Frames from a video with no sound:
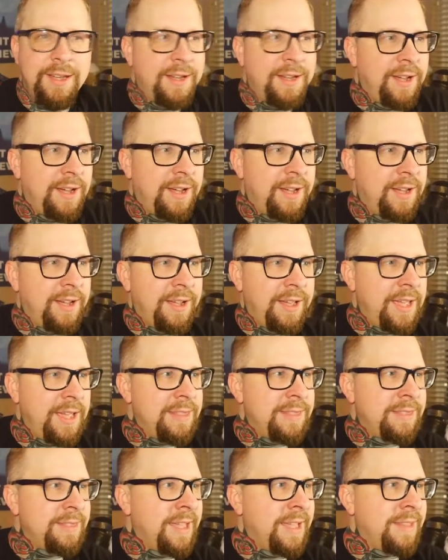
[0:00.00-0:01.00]

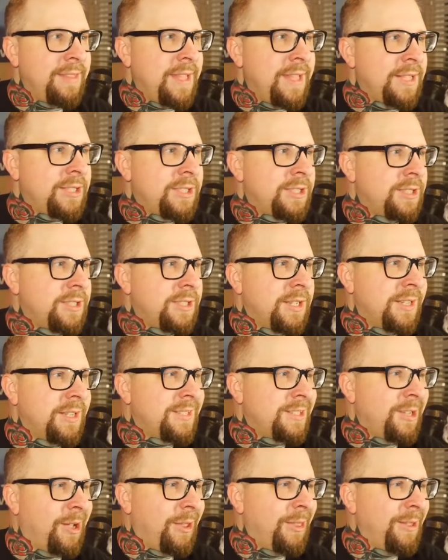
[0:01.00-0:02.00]
And that's all
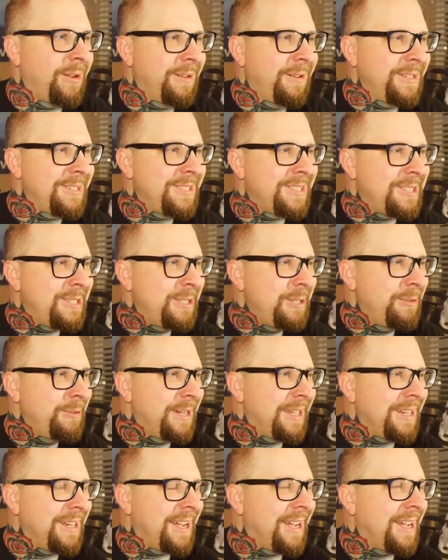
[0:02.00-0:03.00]
there is to
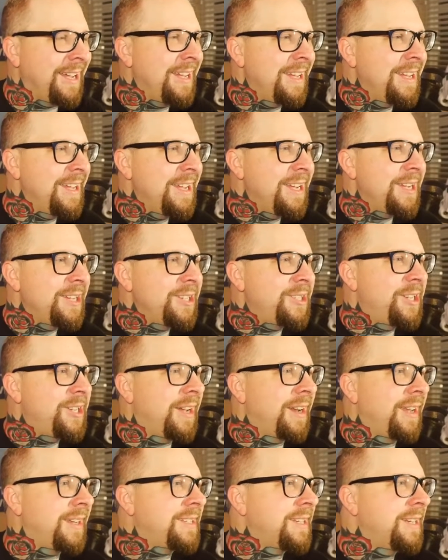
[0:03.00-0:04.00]
it.
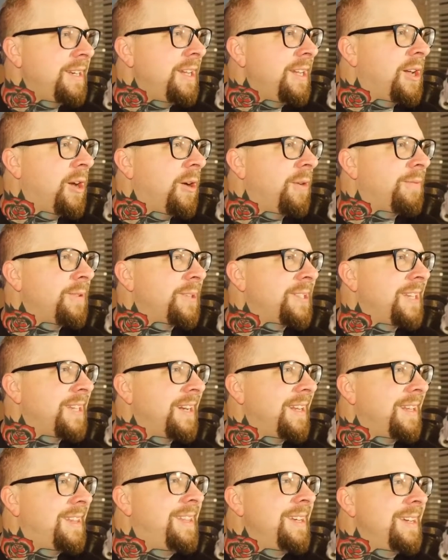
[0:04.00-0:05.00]
Shout out to Nico for
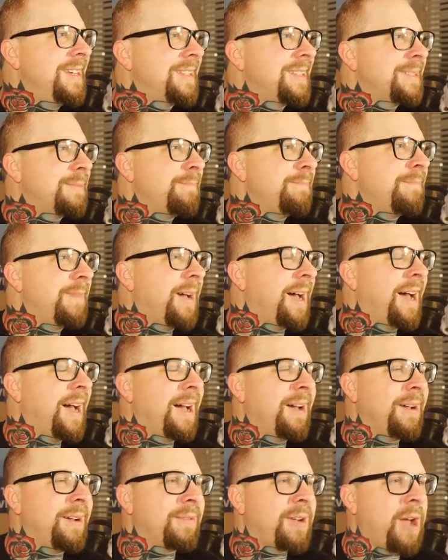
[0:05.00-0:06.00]
sending this
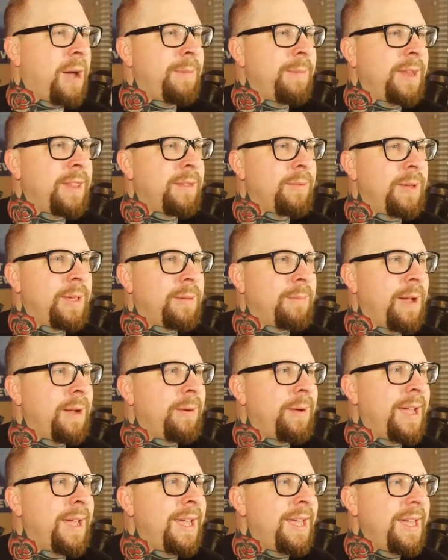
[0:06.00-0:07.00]
comment of the week my
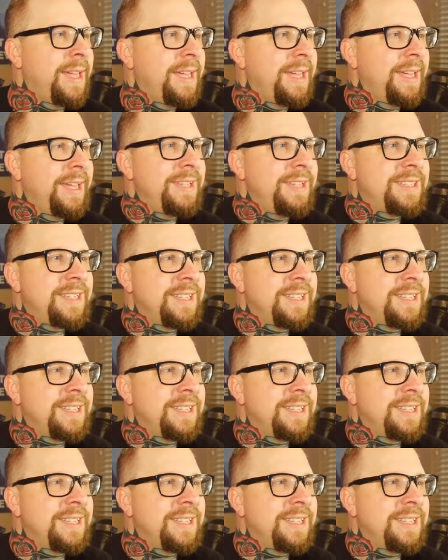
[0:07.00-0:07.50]
way. He